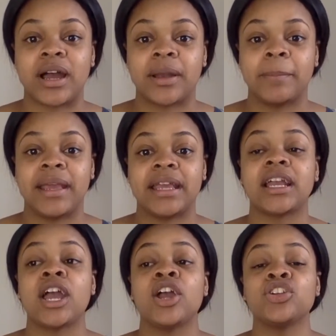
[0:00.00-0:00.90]
how to make
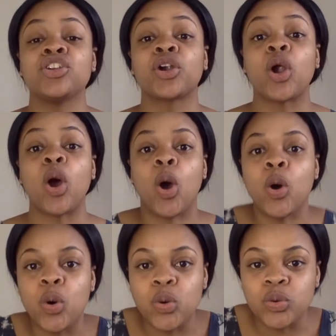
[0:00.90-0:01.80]
your
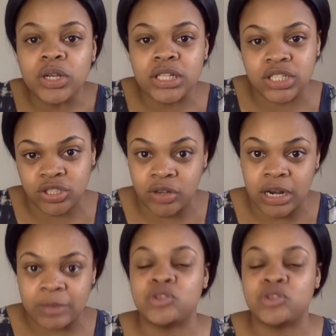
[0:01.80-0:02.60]
own scrub.